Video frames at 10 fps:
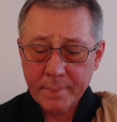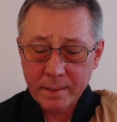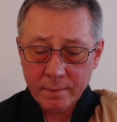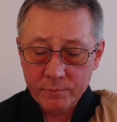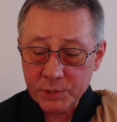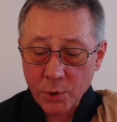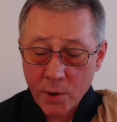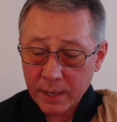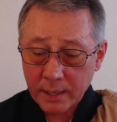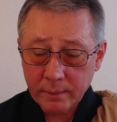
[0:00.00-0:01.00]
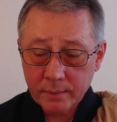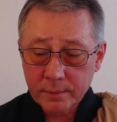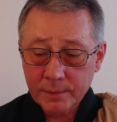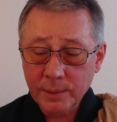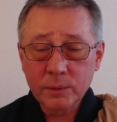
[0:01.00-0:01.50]
returning
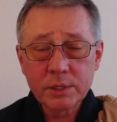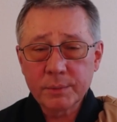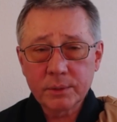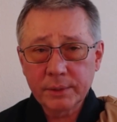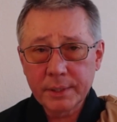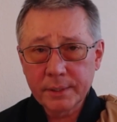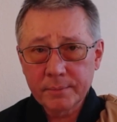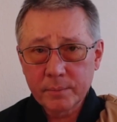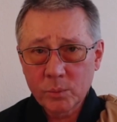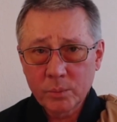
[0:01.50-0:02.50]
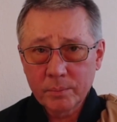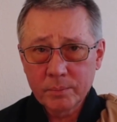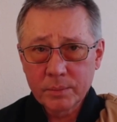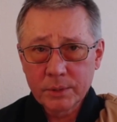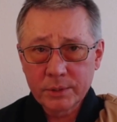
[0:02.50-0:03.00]
ultimately
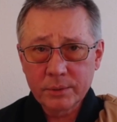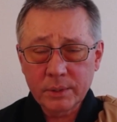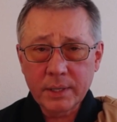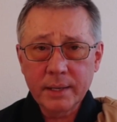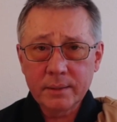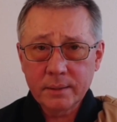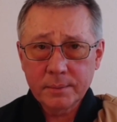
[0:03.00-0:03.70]
to the light.